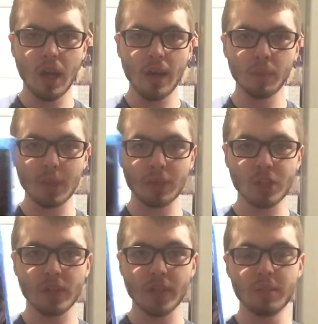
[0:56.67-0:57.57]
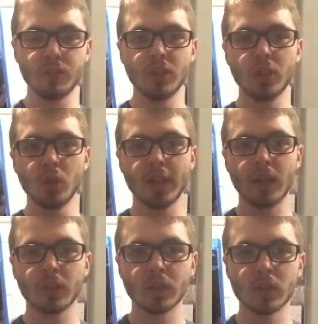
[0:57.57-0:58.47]
every MCU
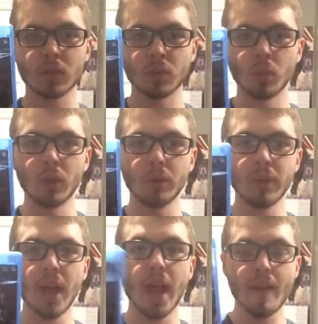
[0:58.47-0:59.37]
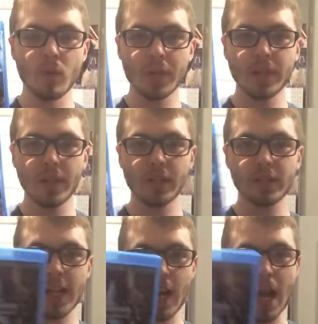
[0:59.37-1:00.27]
character, well, every
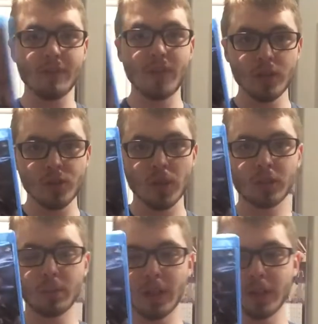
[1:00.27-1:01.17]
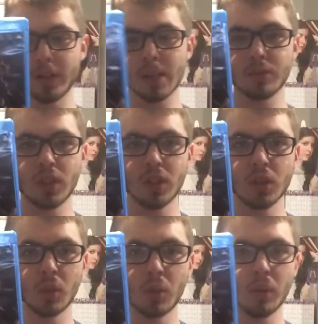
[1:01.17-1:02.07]
Avenger that's appeared in the
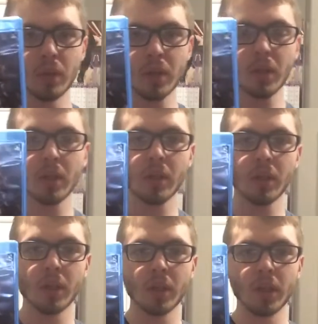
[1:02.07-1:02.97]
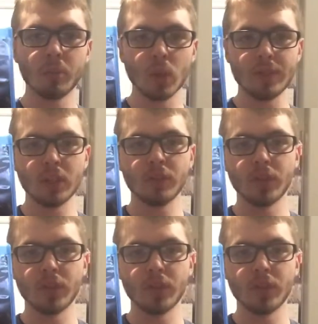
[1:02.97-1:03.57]
MCU in previous